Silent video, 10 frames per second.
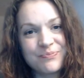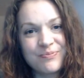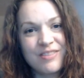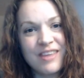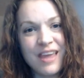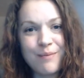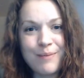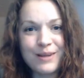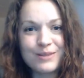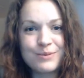The
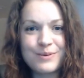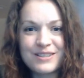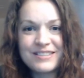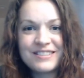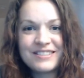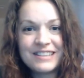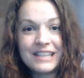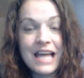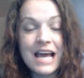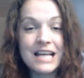apex was
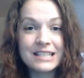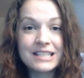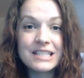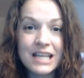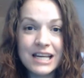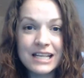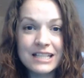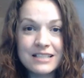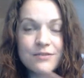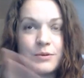last night,
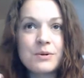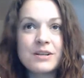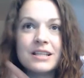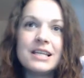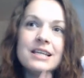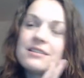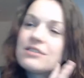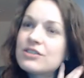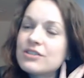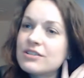if you were in the
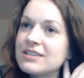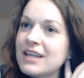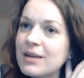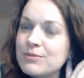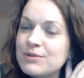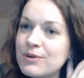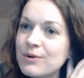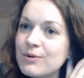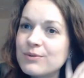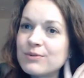Eastern time
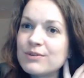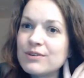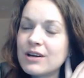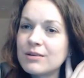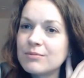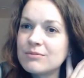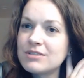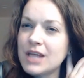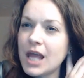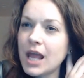zone,
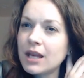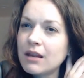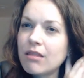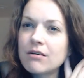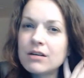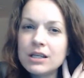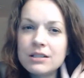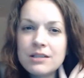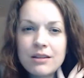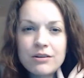10:30,
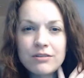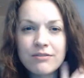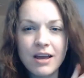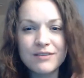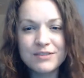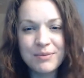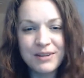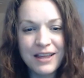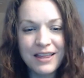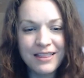10:35, something
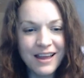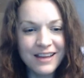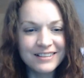like that,